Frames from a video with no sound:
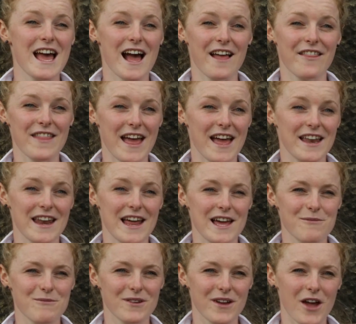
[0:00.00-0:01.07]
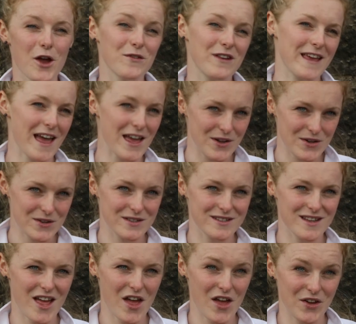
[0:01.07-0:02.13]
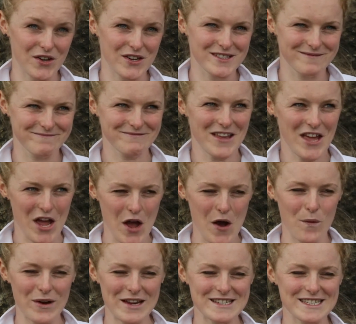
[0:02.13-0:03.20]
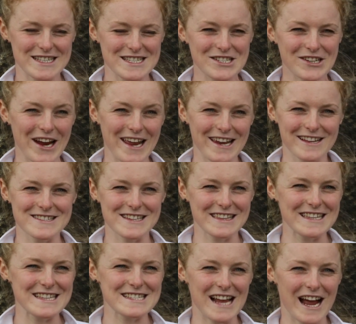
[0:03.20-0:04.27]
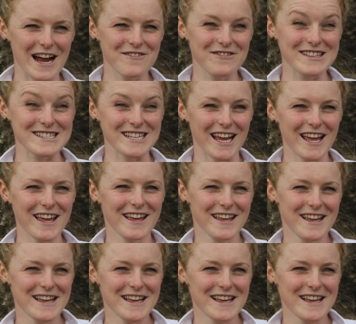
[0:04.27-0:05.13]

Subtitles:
and then hopefully get a good winter's training done this year,